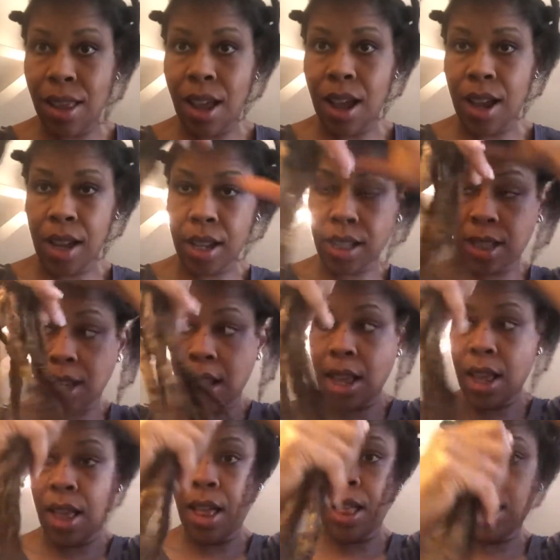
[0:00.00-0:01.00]
locks
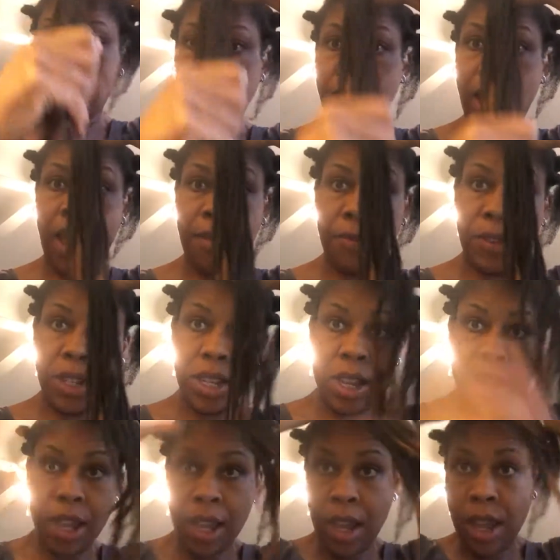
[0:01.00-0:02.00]
left.
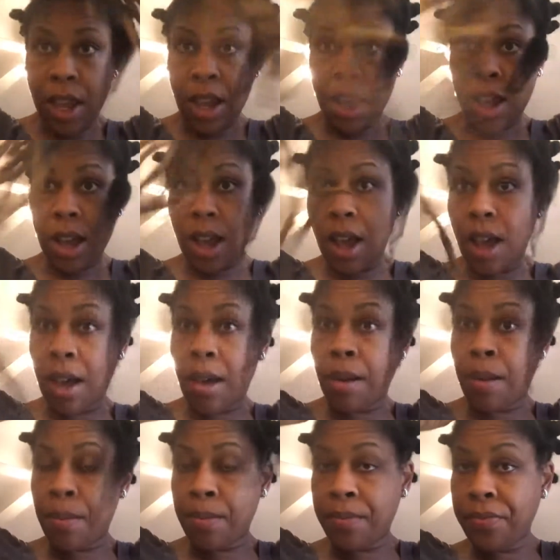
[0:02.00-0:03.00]

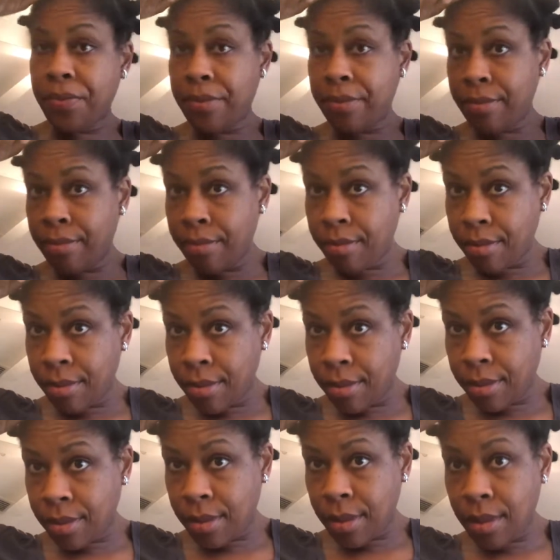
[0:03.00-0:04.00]
And
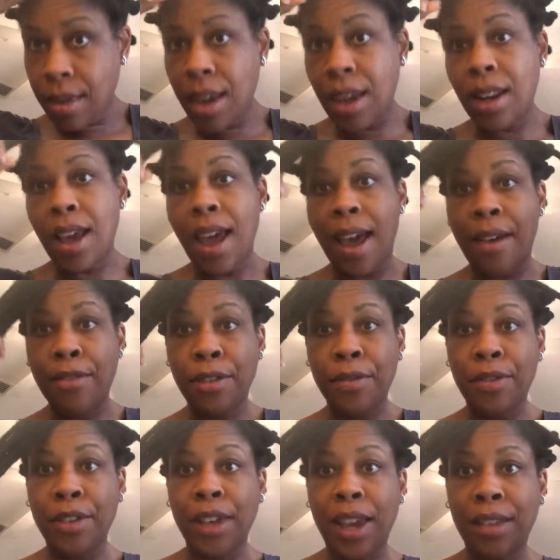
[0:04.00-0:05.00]
a half
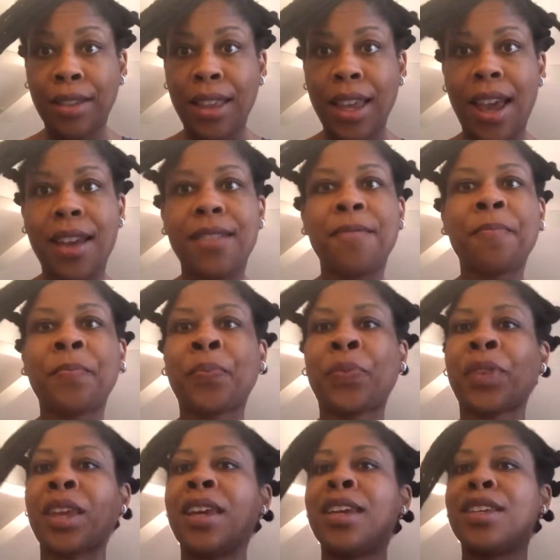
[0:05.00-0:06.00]
if you count that.
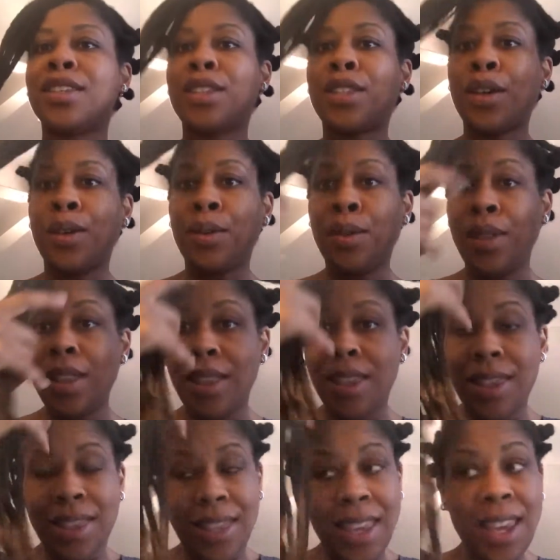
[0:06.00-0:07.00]
So
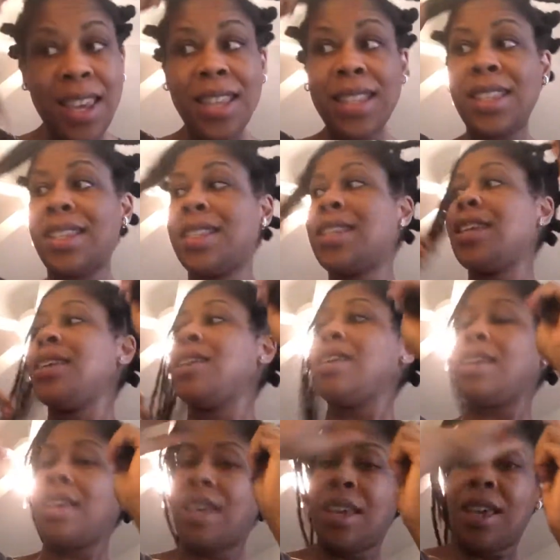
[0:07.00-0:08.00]
this
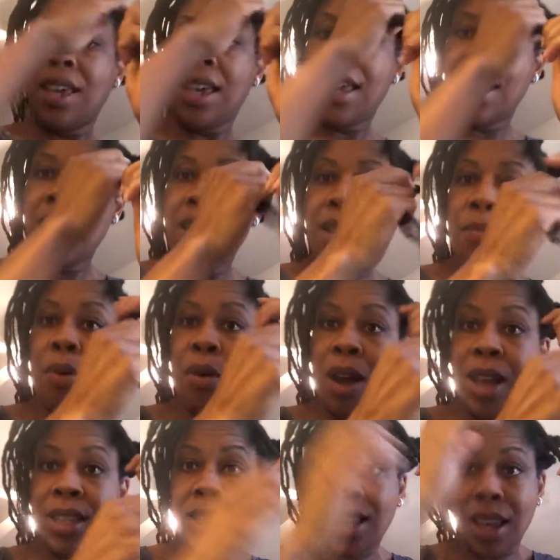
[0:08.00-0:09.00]

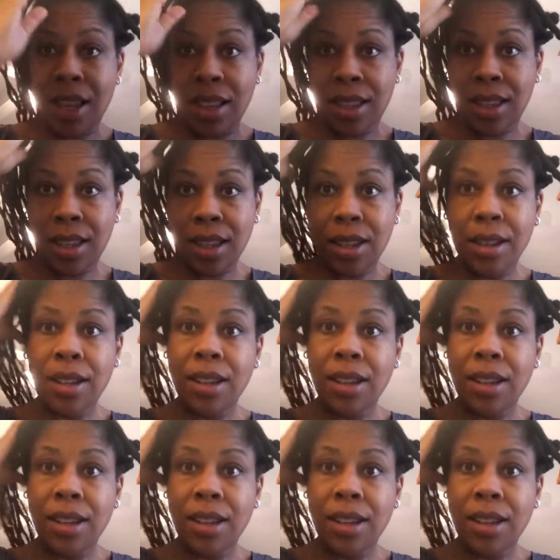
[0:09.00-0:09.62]
process